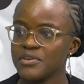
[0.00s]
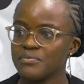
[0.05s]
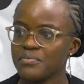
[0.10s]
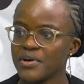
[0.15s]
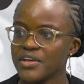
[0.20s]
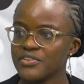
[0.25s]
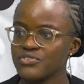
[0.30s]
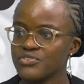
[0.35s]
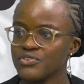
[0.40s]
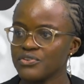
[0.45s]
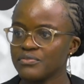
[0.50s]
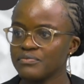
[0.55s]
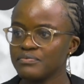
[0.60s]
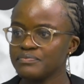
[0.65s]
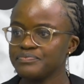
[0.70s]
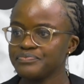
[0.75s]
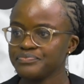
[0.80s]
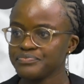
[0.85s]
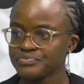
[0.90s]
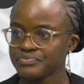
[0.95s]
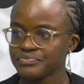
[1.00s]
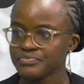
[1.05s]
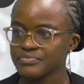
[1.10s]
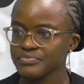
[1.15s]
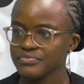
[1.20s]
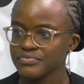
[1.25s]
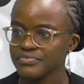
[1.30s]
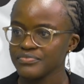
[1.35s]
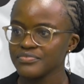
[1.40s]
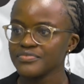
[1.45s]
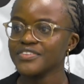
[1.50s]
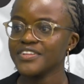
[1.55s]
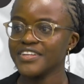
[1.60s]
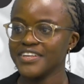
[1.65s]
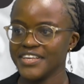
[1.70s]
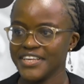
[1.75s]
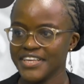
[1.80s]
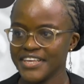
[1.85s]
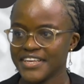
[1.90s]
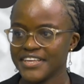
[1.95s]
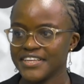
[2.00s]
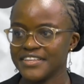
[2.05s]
defects, you mean issues with the brain,